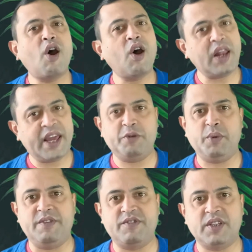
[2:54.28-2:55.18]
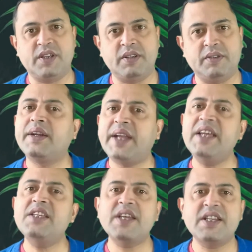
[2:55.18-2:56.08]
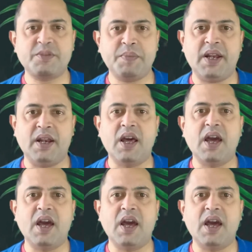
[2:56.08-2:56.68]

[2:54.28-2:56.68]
or light waves. Taste and smell